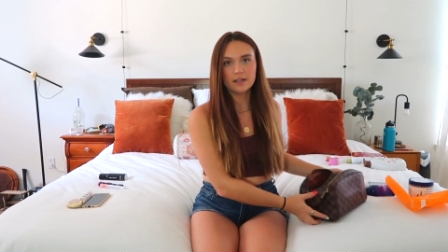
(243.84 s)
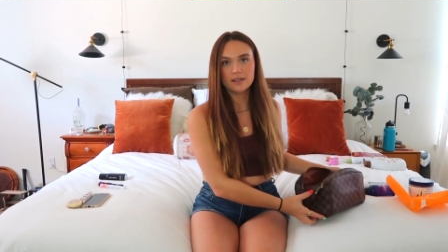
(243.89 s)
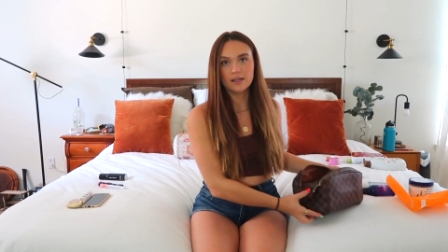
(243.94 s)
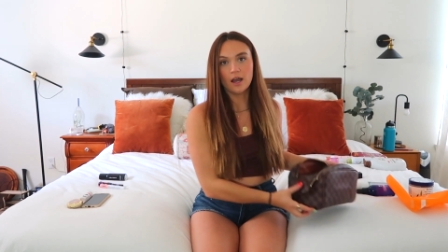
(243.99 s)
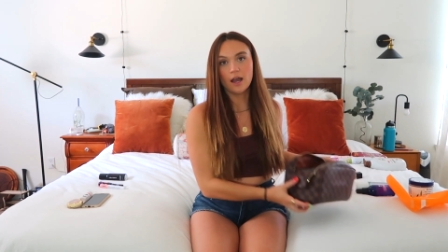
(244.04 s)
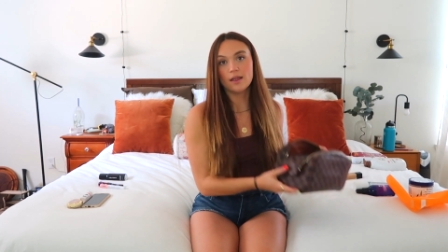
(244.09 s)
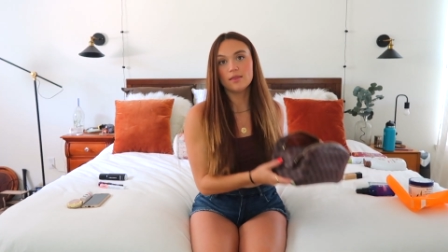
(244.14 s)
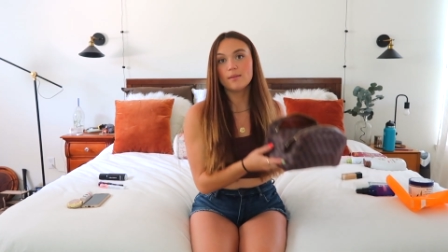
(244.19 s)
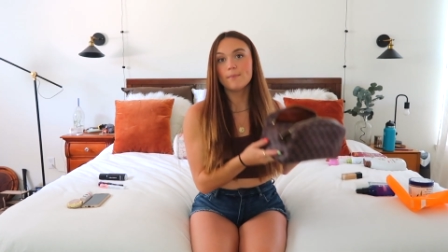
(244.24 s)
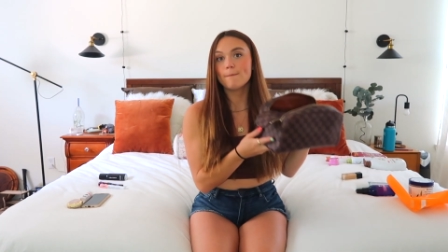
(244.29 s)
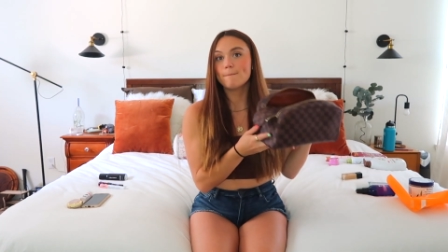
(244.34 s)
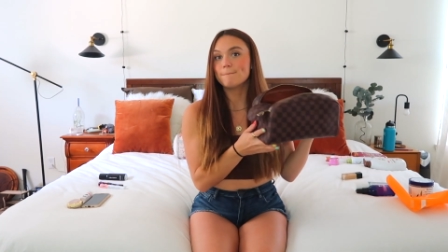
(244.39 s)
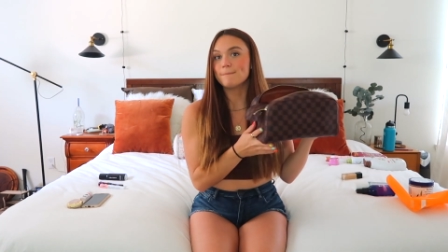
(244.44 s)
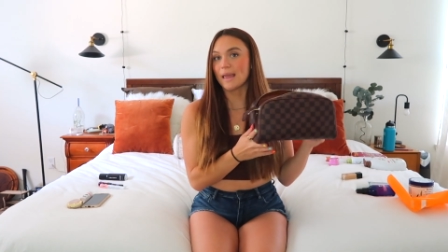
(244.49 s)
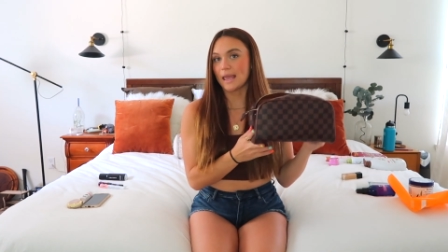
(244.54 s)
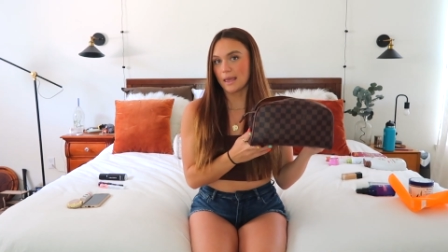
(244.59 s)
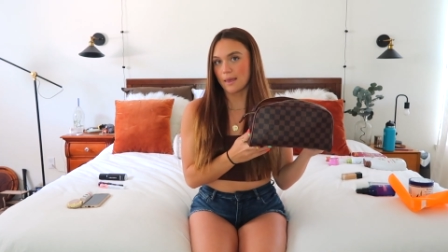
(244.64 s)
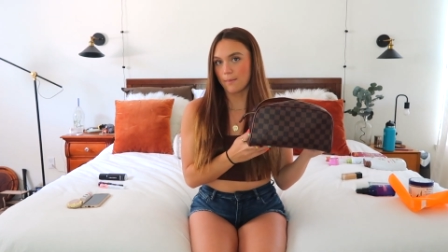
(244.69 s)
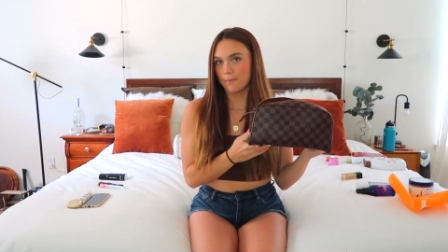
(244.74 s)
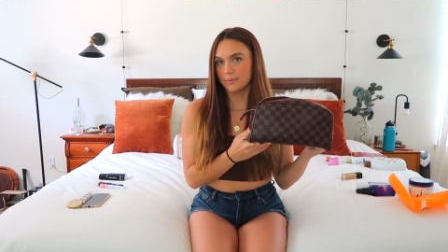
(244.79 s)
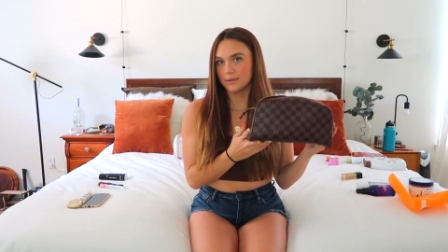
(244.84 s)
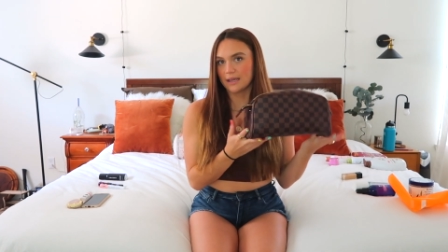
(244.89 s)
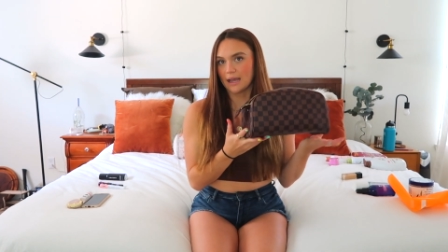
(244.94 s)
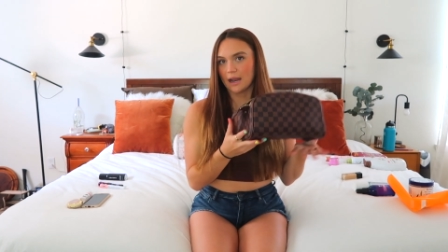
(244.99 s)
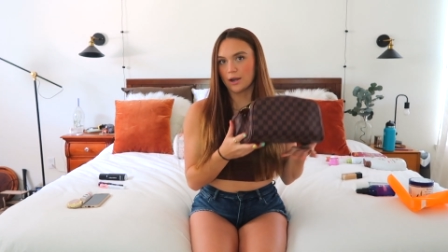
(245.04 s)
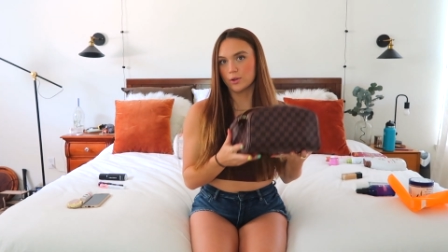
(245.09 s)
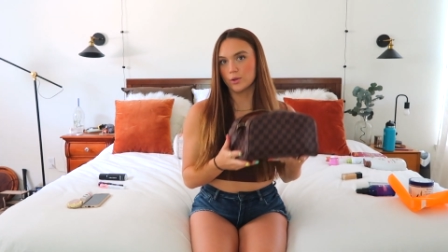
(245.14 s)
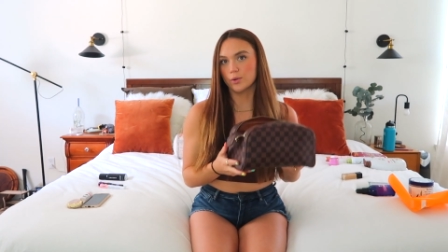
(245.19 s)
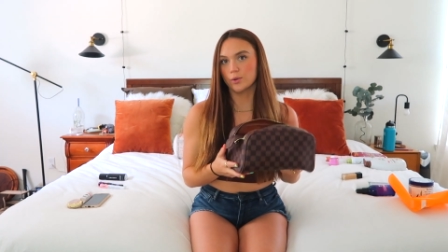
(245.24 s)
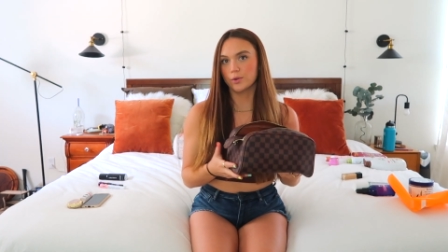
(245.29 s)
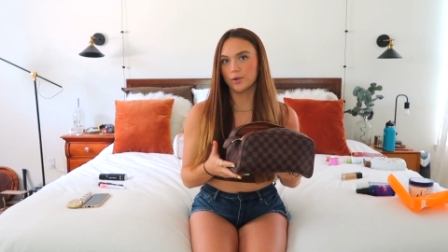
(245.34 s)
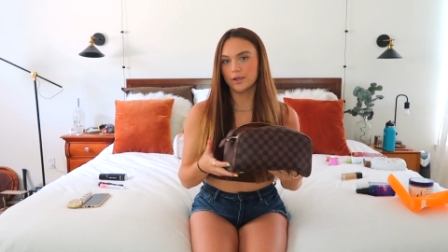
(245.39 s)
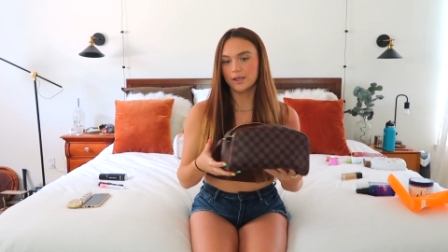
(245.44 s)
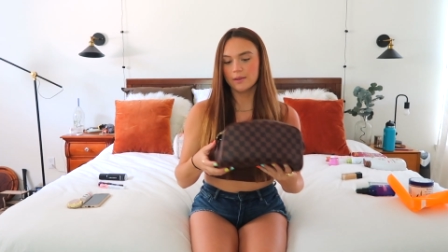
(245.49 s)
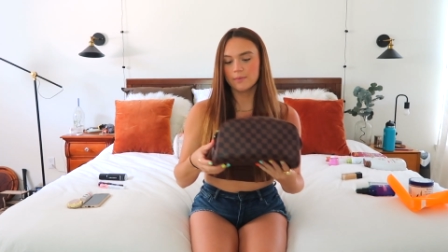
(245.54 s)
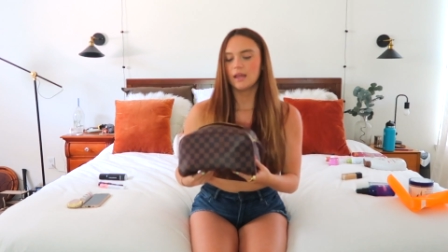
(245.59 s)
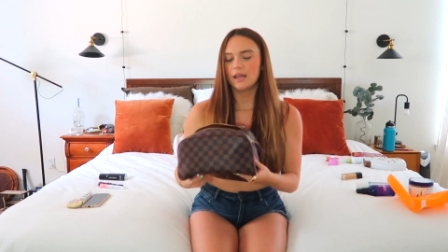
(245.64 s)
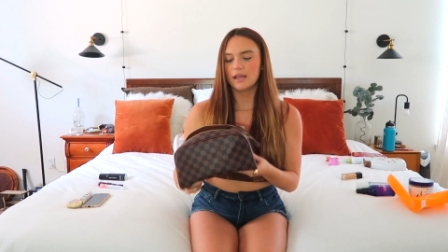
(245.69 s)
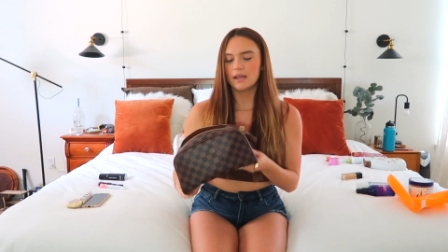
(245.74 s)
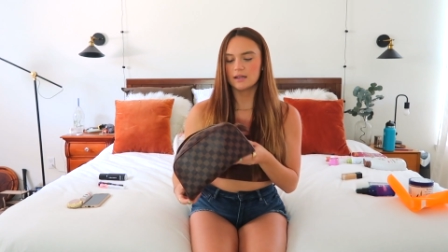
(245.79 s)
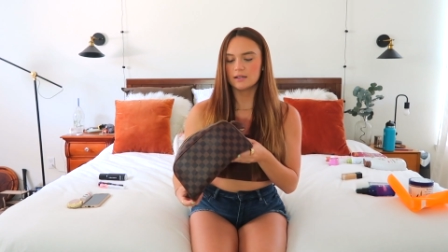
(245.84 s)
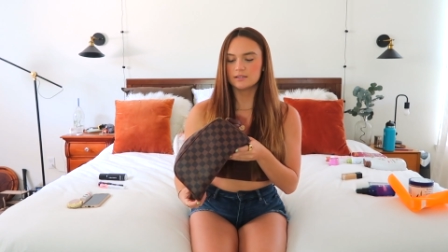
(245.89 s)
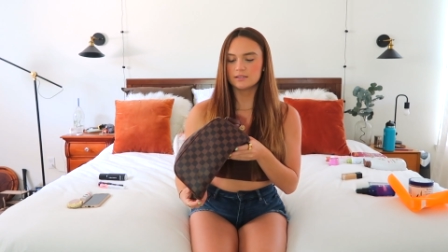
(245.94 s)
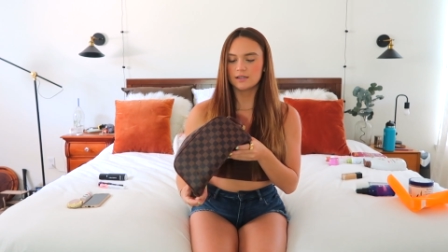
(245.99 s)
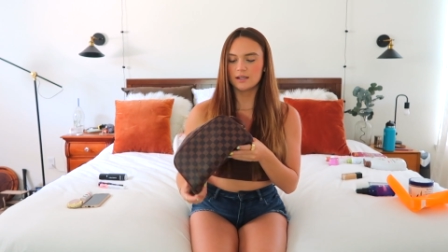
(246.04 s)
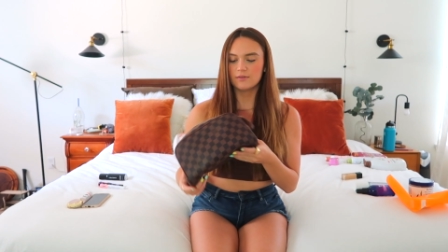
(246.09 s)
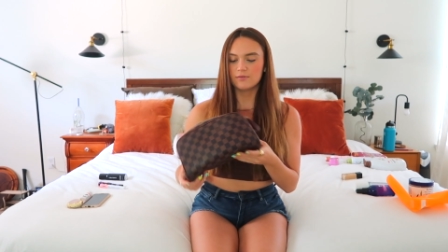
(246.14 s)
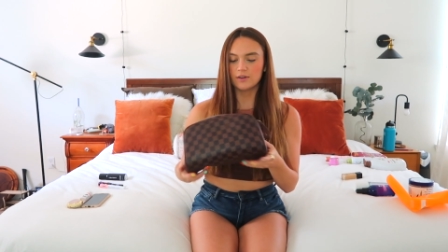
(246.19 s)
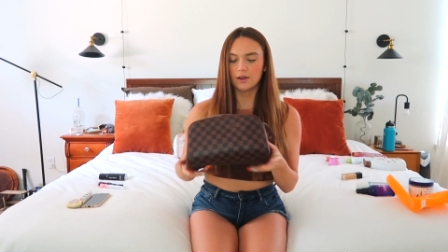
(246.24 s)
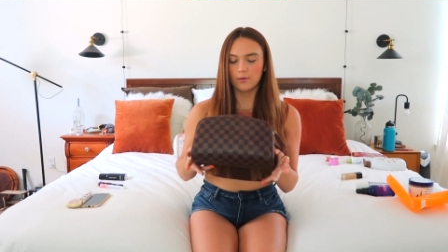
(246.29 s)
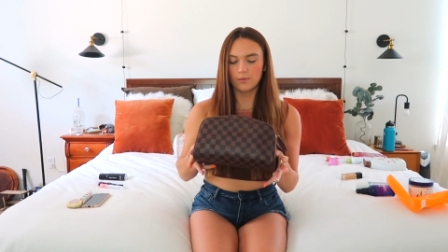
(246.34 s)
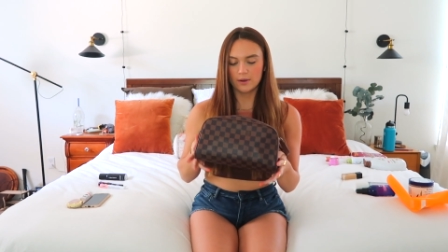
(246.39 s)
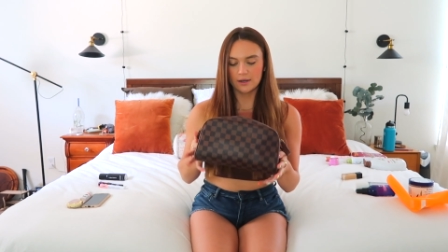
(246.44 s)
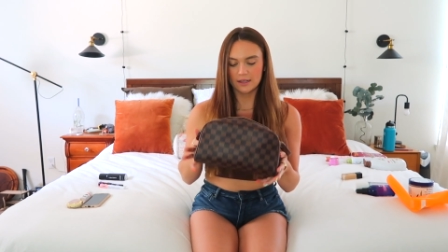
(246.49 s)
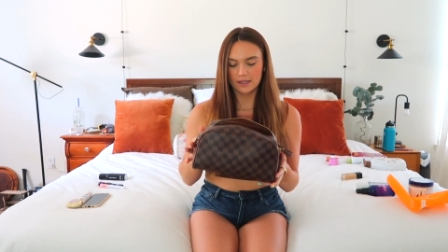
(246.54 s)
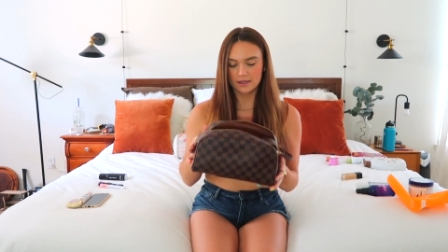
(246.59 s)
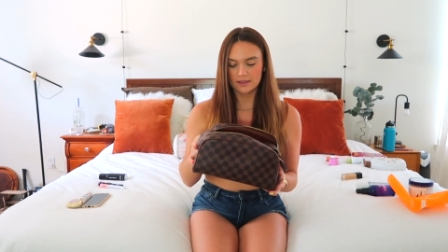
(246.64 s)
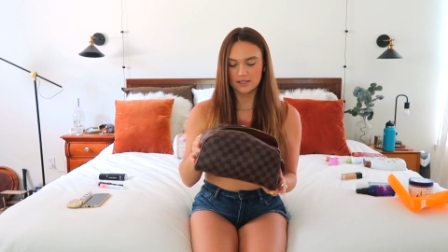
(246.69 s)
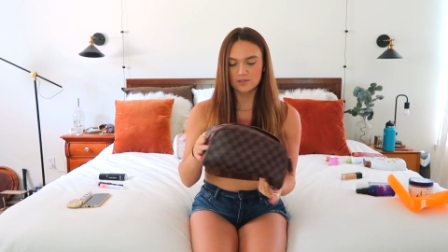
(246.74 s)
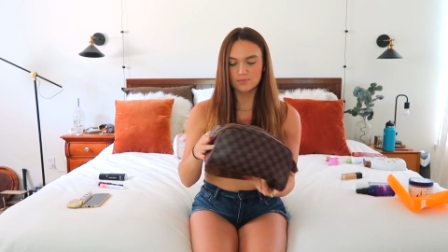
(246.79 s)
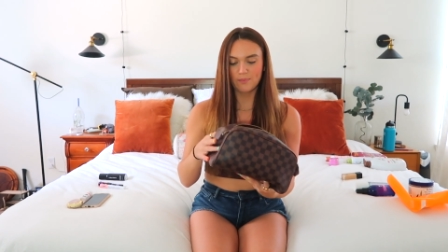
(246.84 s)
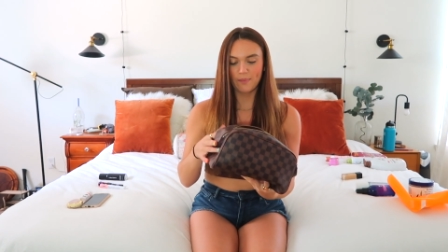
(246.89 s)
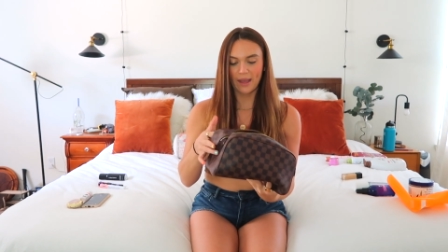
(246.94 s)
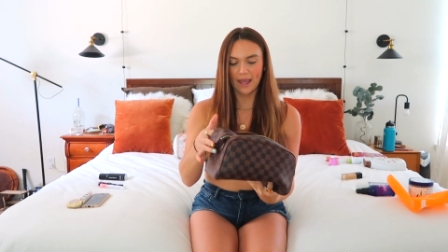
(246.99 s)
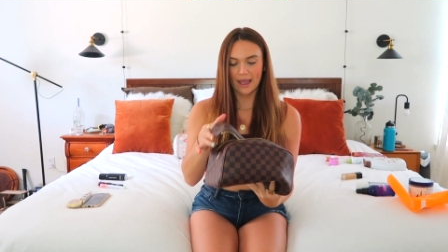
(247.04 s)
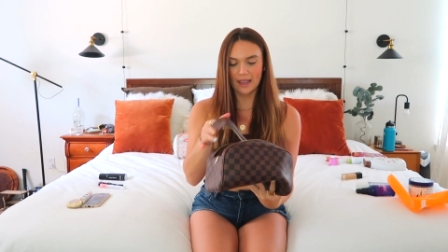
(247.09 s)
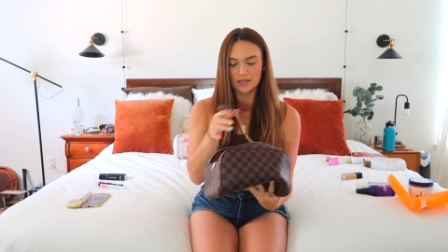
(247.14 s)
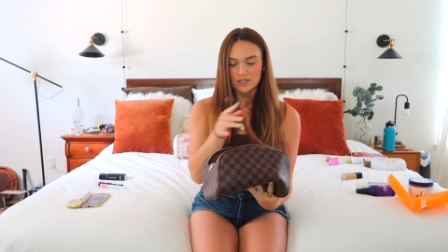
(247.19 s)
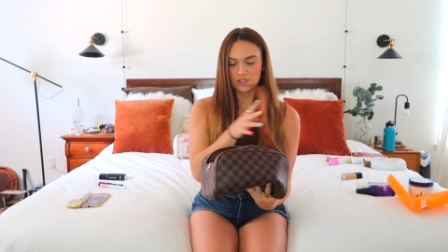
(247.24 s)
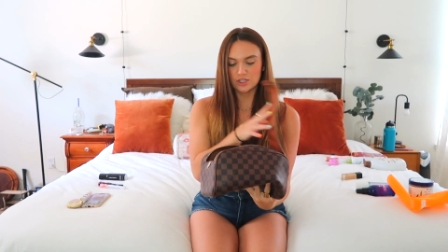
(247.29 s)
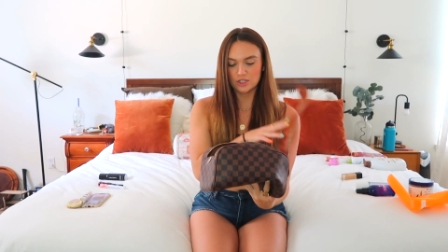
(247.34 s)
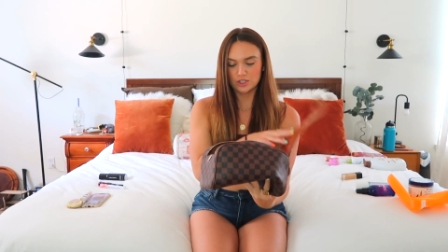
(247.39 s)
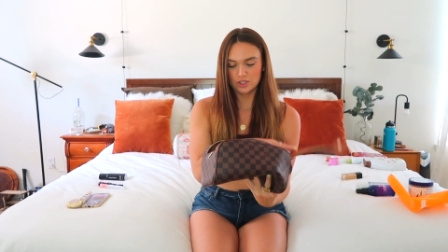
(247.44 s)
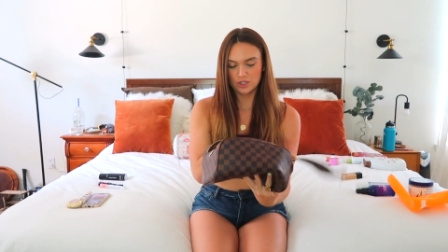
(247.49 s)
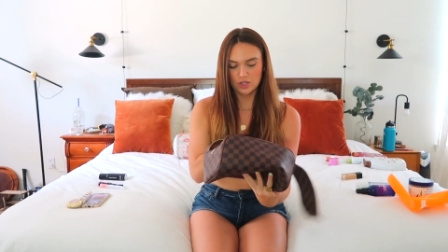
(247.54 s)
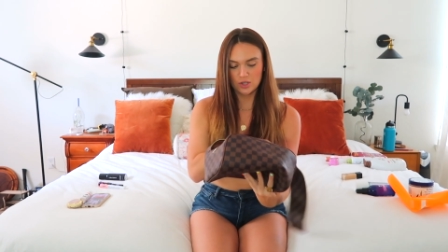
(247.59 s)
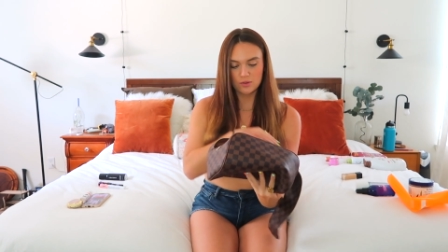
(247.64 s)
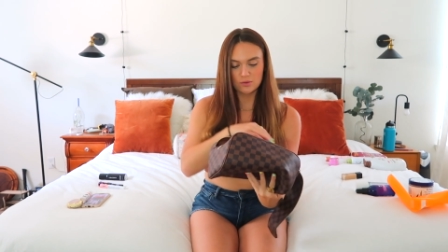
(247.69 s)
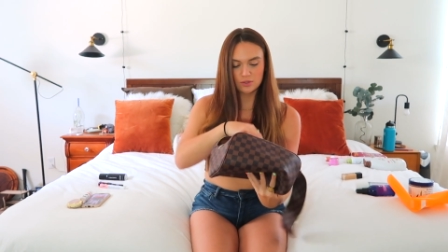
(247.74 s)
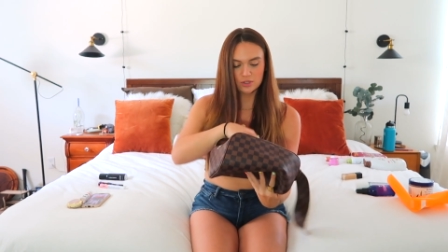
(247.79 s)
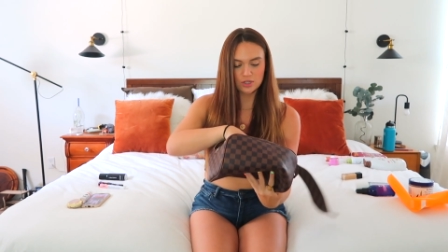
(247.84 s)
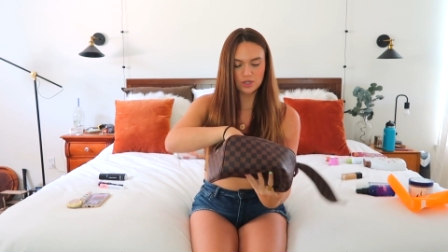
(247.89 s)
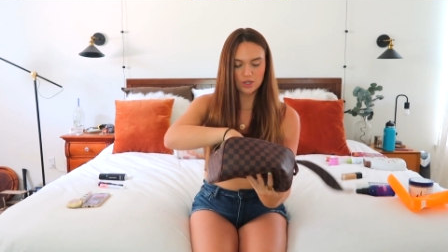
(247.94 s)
I got in the makeup category. And if y'all want to get this bag, she's cute